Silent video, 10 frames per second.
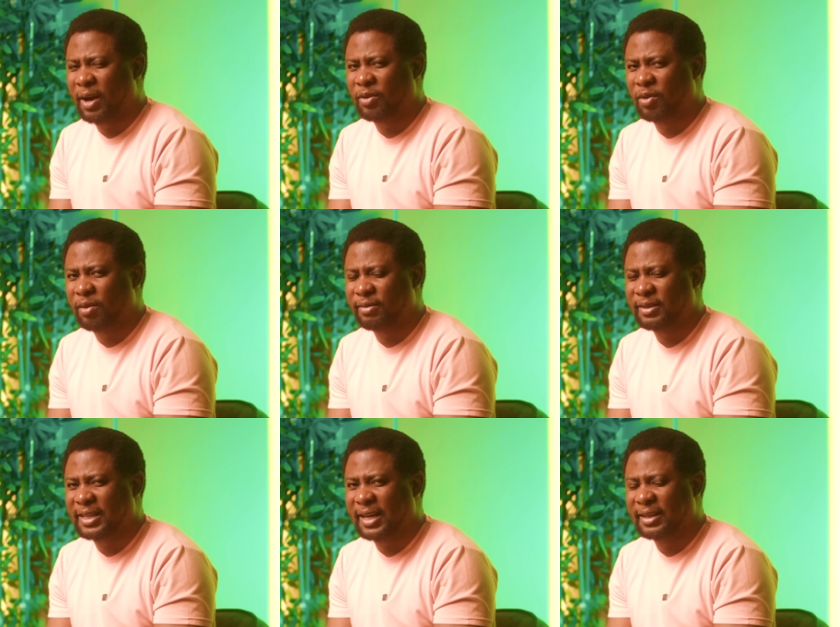not
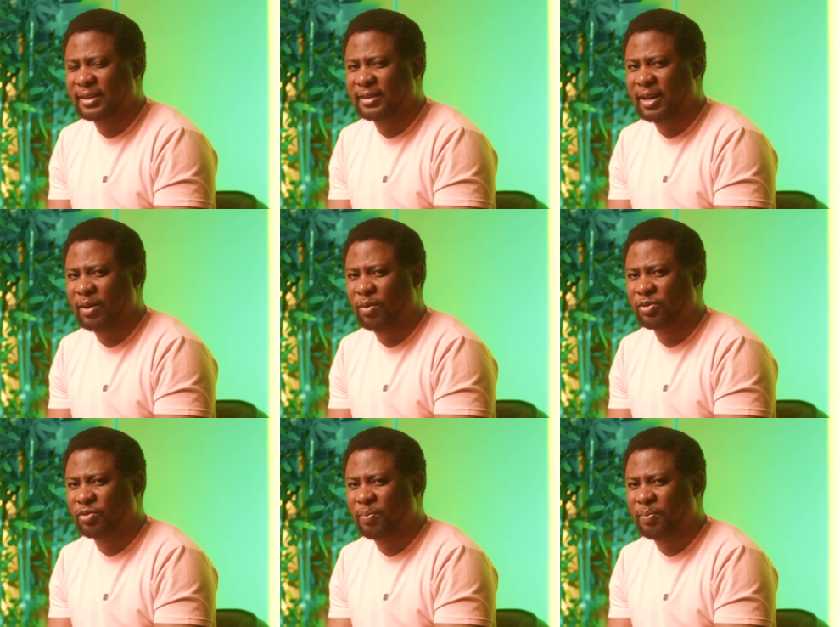Christianese, and I want
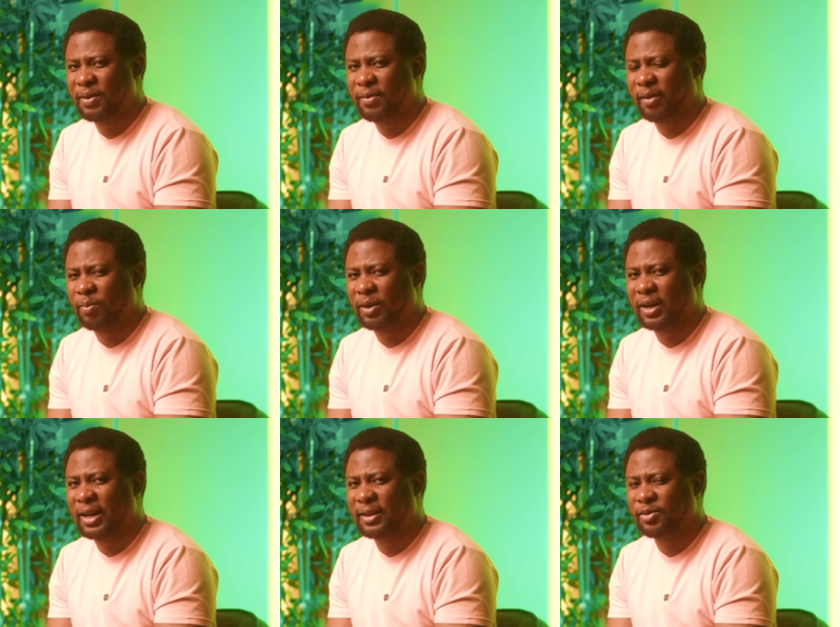you to pay very important
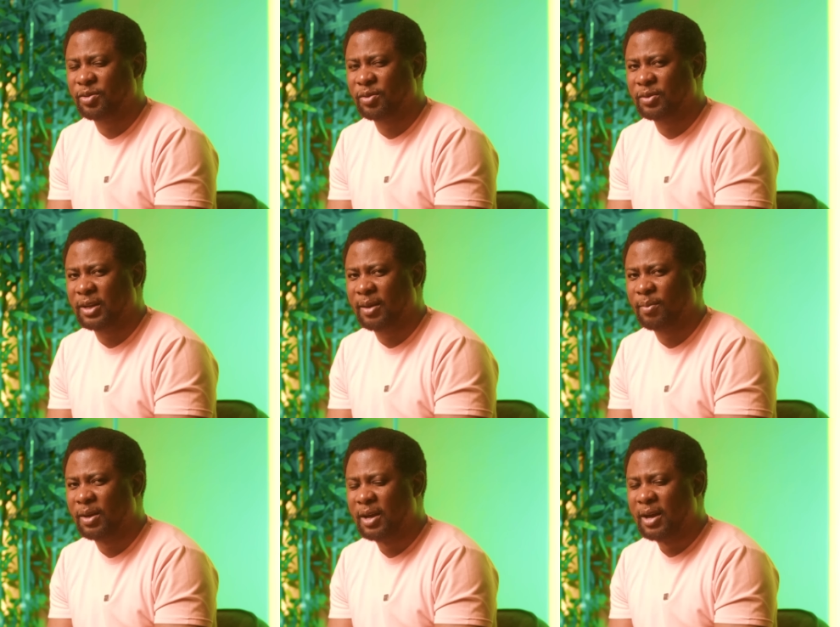attention to them.
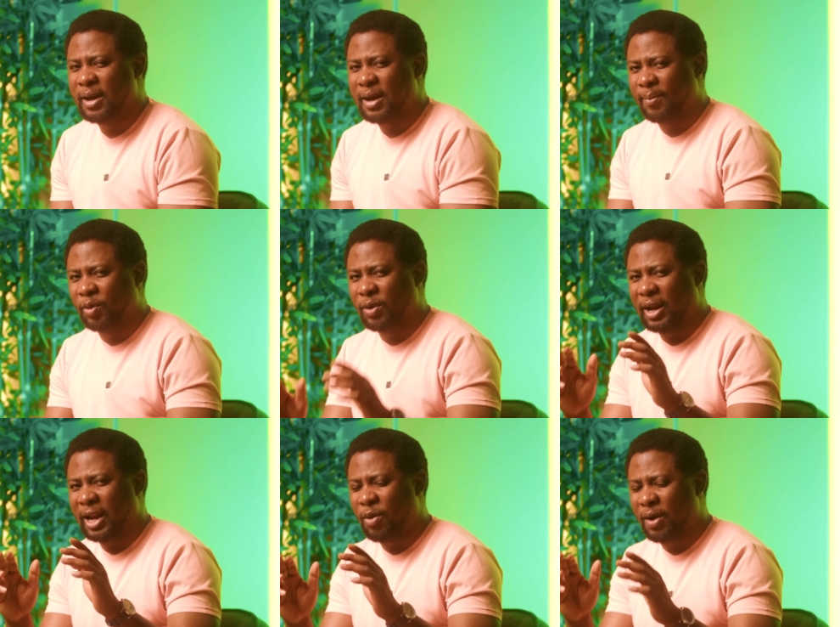I'm going to
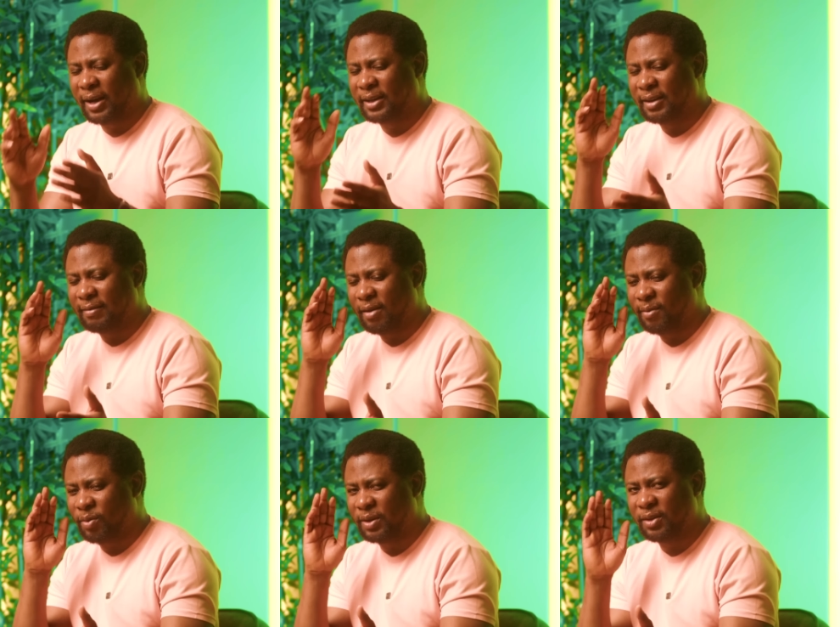allow her hit the ground
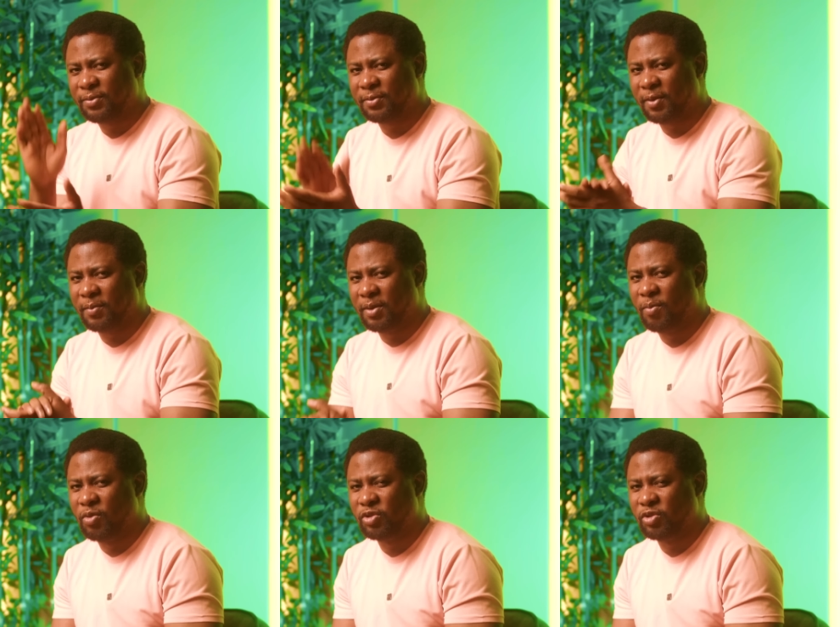running from the most